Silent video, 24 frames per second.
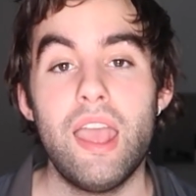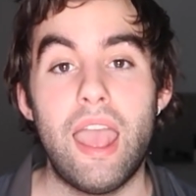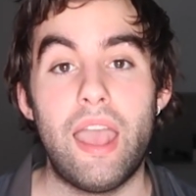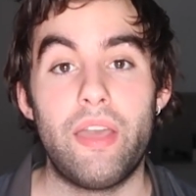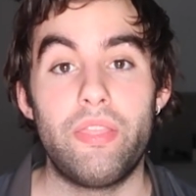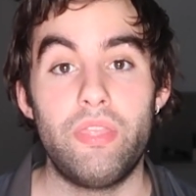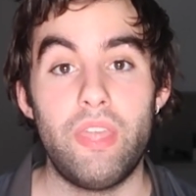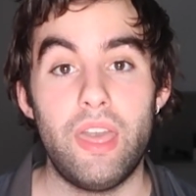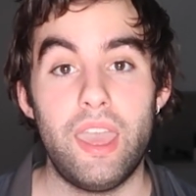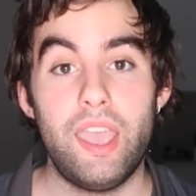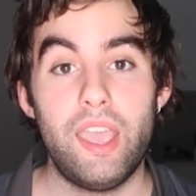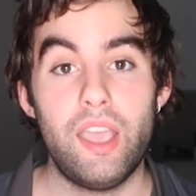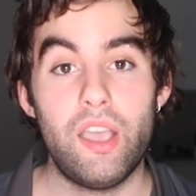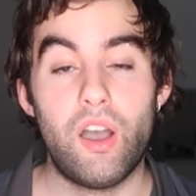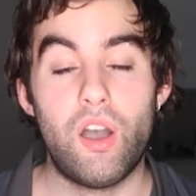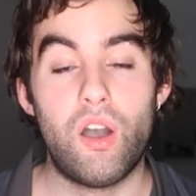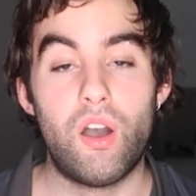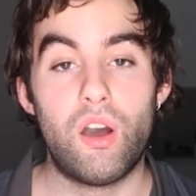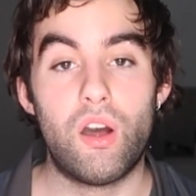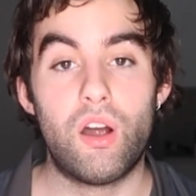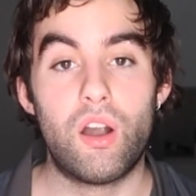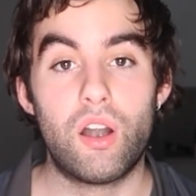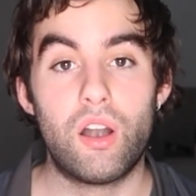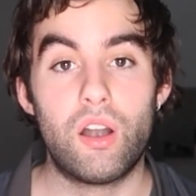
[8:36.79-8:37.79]
And
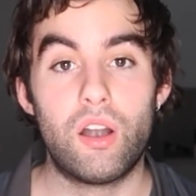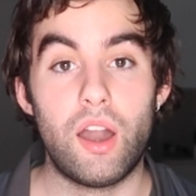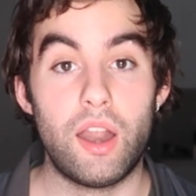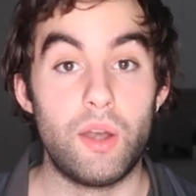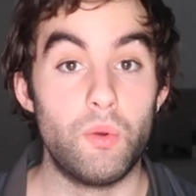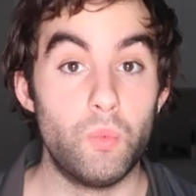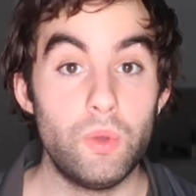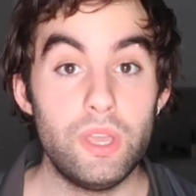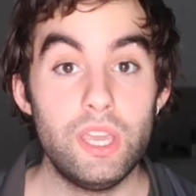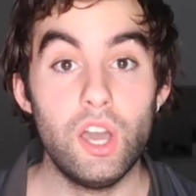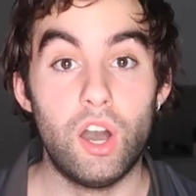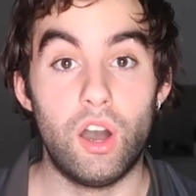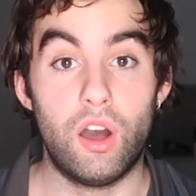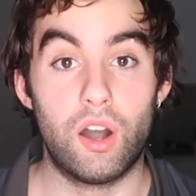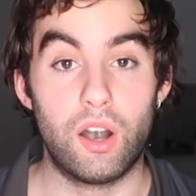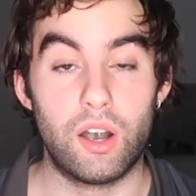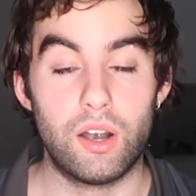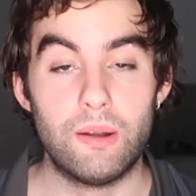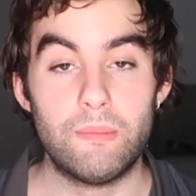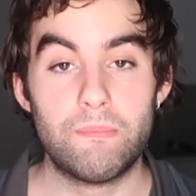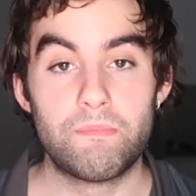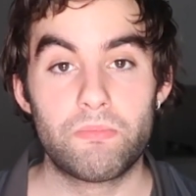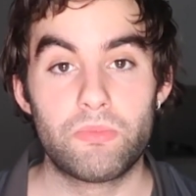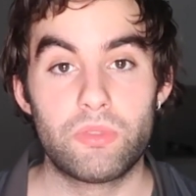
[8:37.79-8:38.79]
we
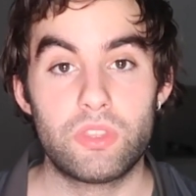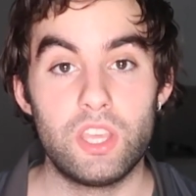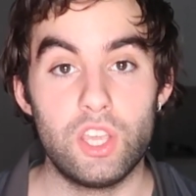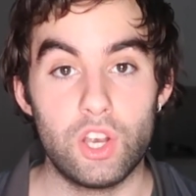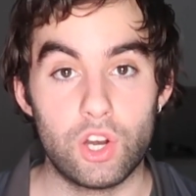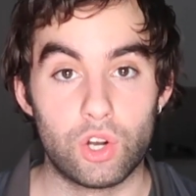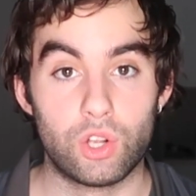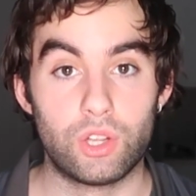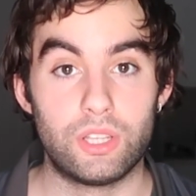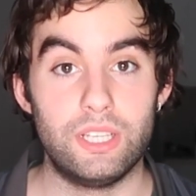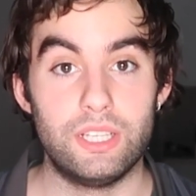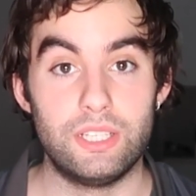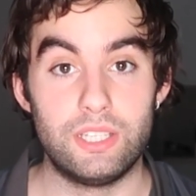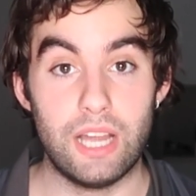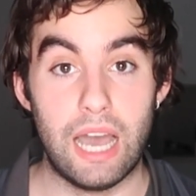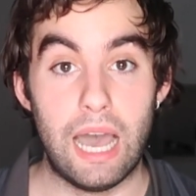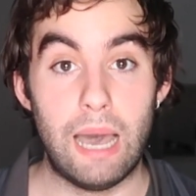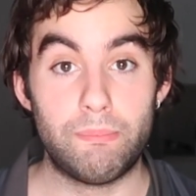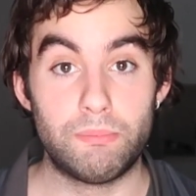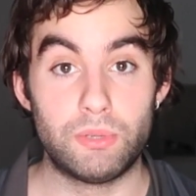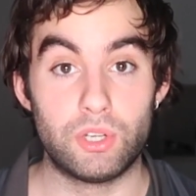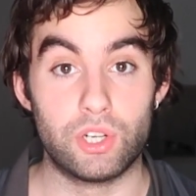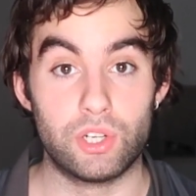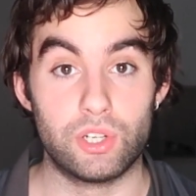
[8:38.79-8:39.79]
are the early
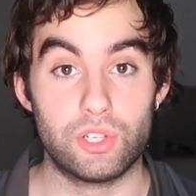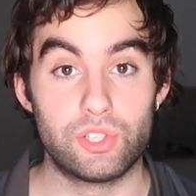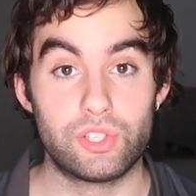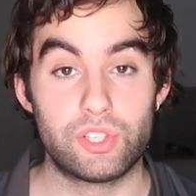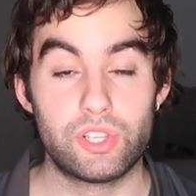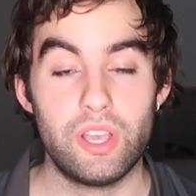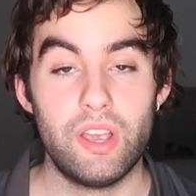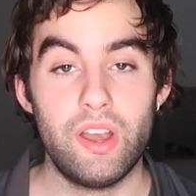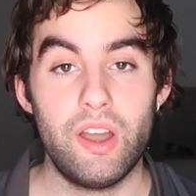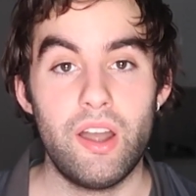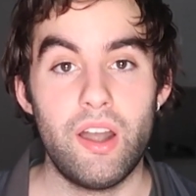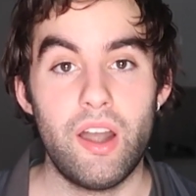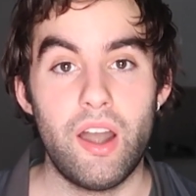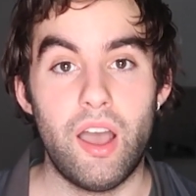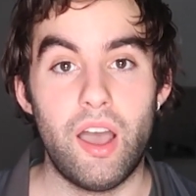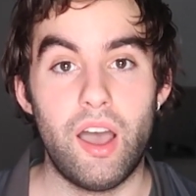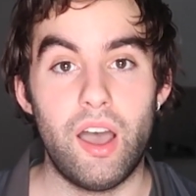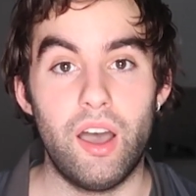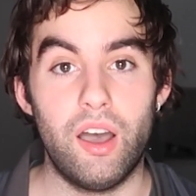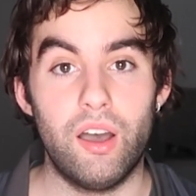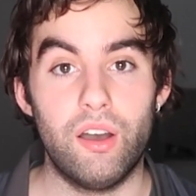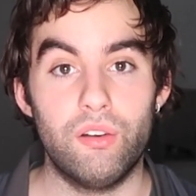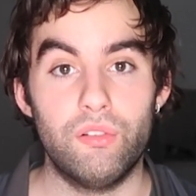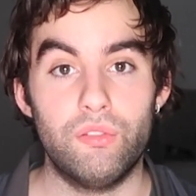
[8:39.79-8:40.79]
adopters
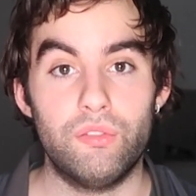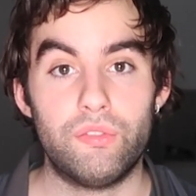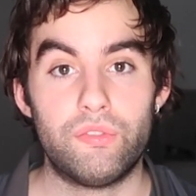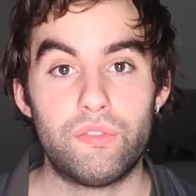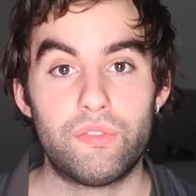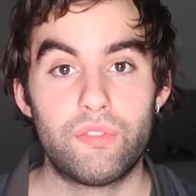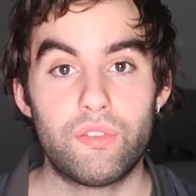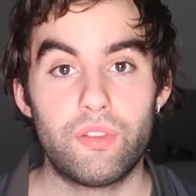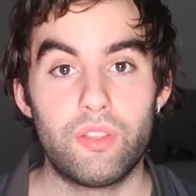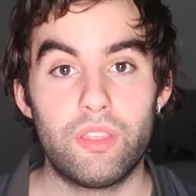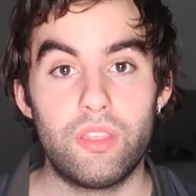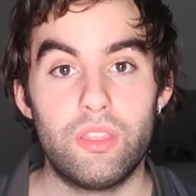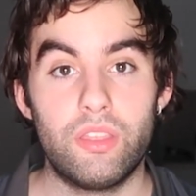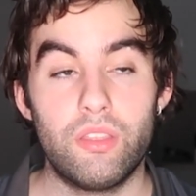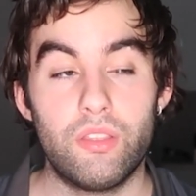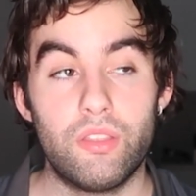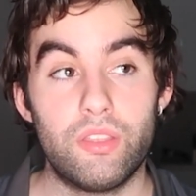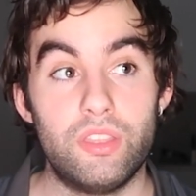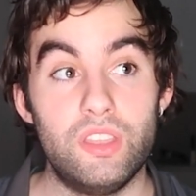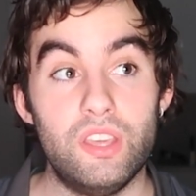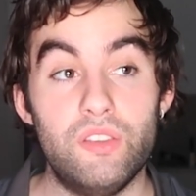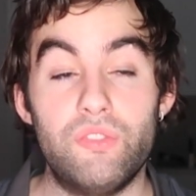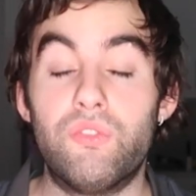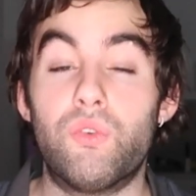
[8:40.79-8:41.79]
of
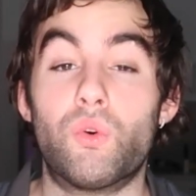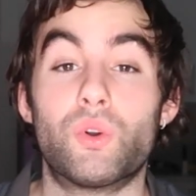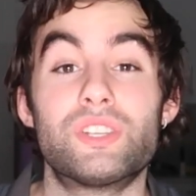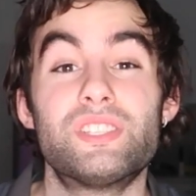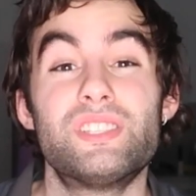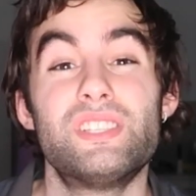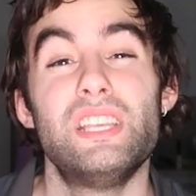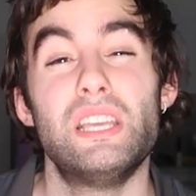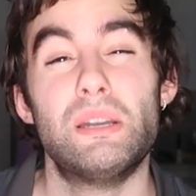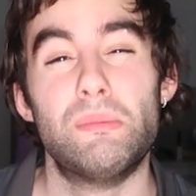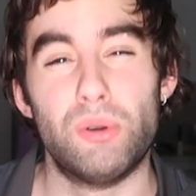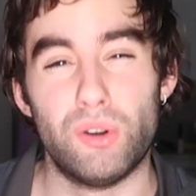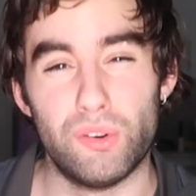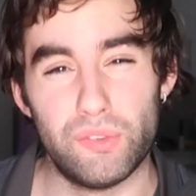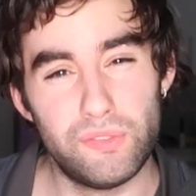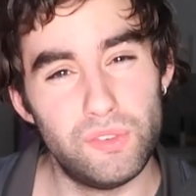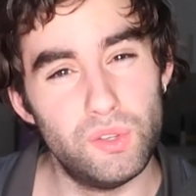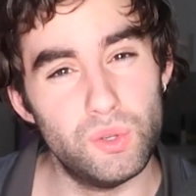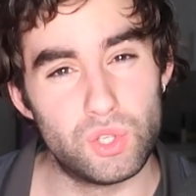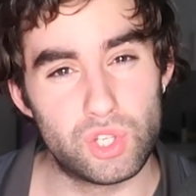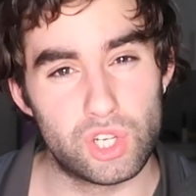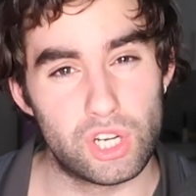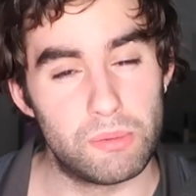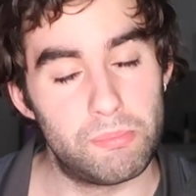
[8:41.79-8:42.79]
the foreseeable
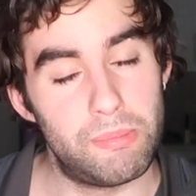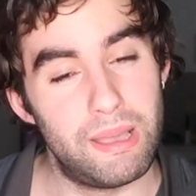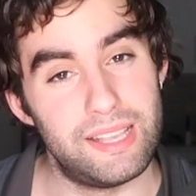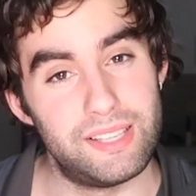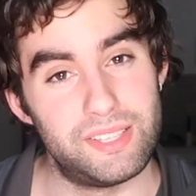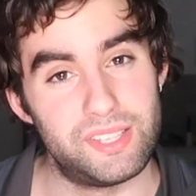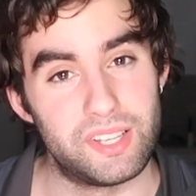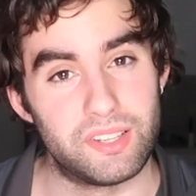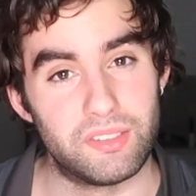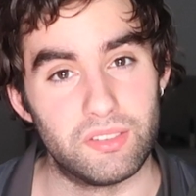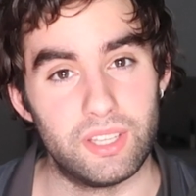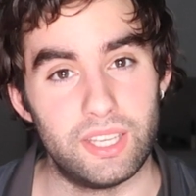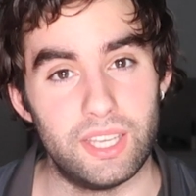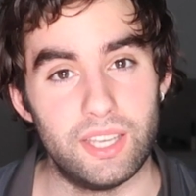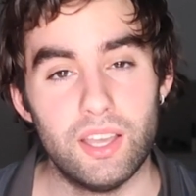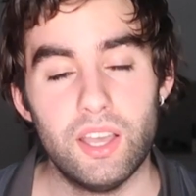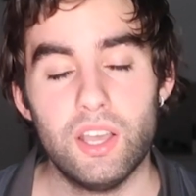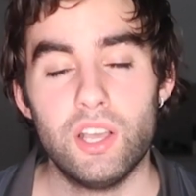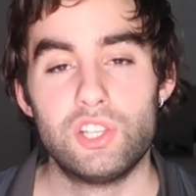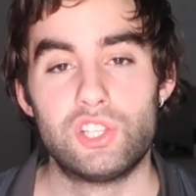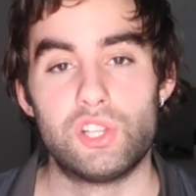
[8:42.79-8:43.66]
future, basically.